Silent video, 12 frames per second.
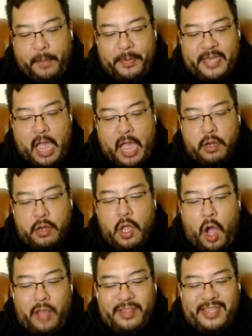and down
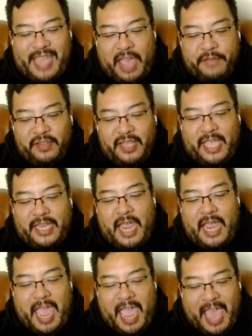on these
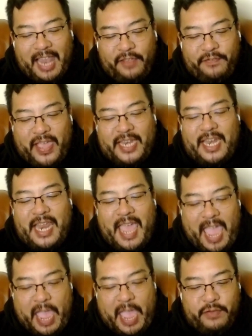elevated,
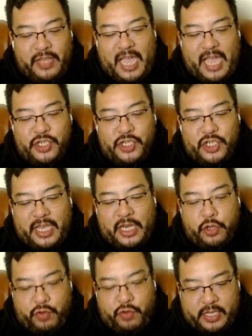heavily
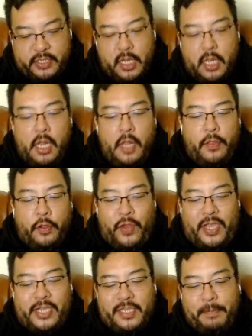undulating greens. The
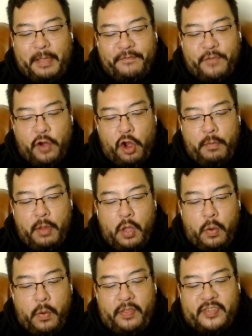greens can play firm
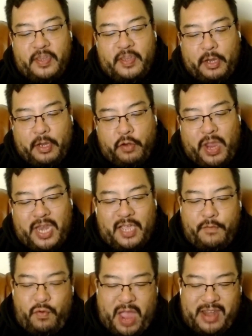when the stint meter rating
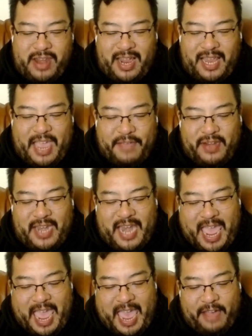of around
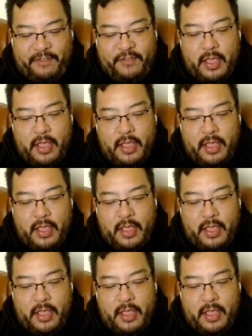11.5.